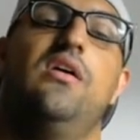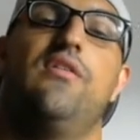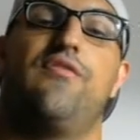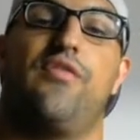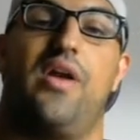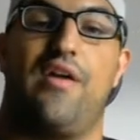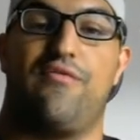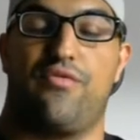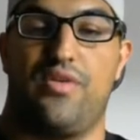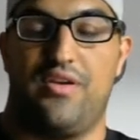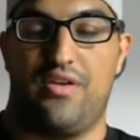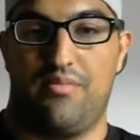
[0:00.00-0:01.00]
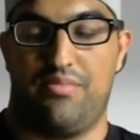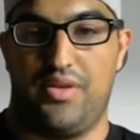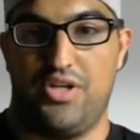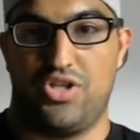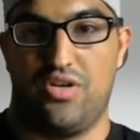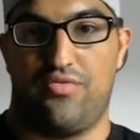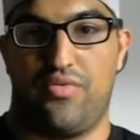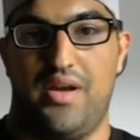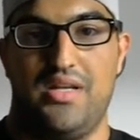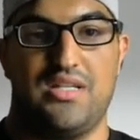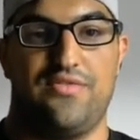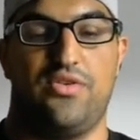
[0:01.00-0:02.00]
for every completion of
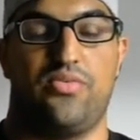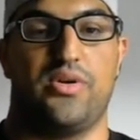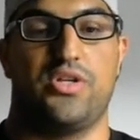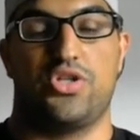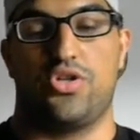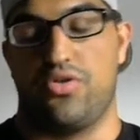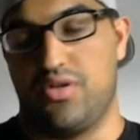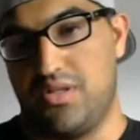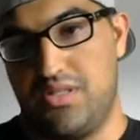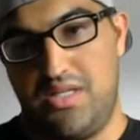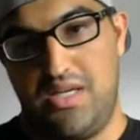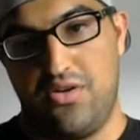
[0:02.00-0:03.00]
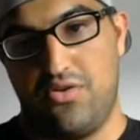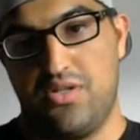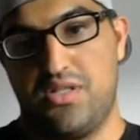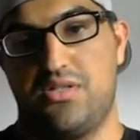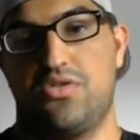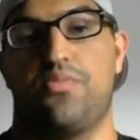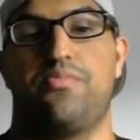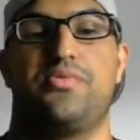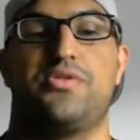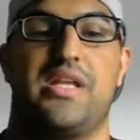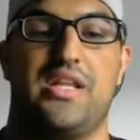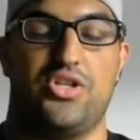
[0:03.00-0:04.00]
raids if you reach certain tiers, so
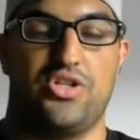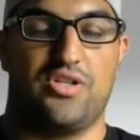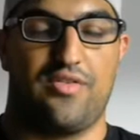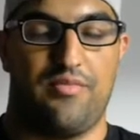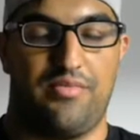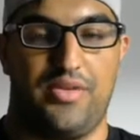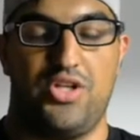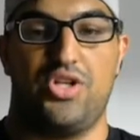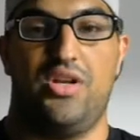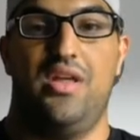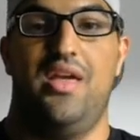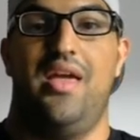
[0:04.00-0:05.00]
percentages of completion,